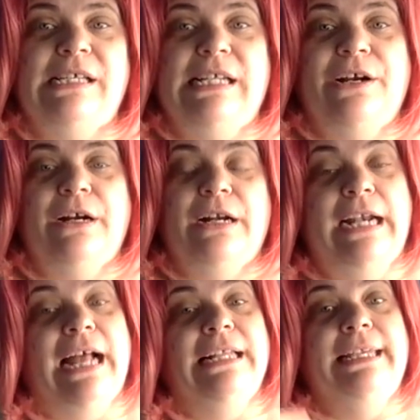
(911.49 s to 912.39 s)
they're
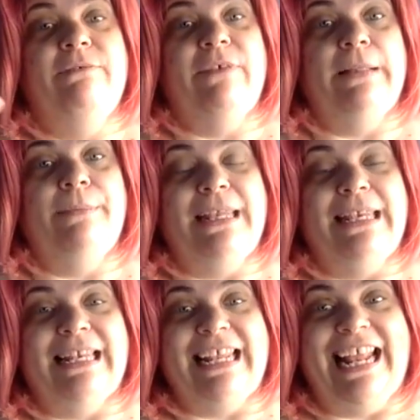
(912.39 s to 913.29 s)
not
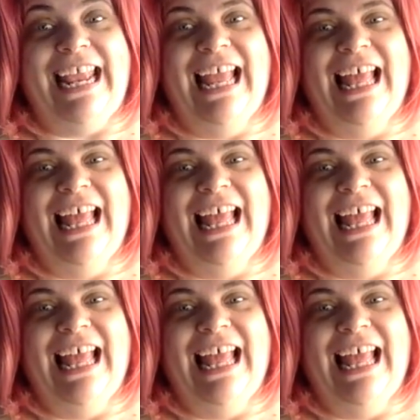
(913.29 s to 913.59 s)
developmentally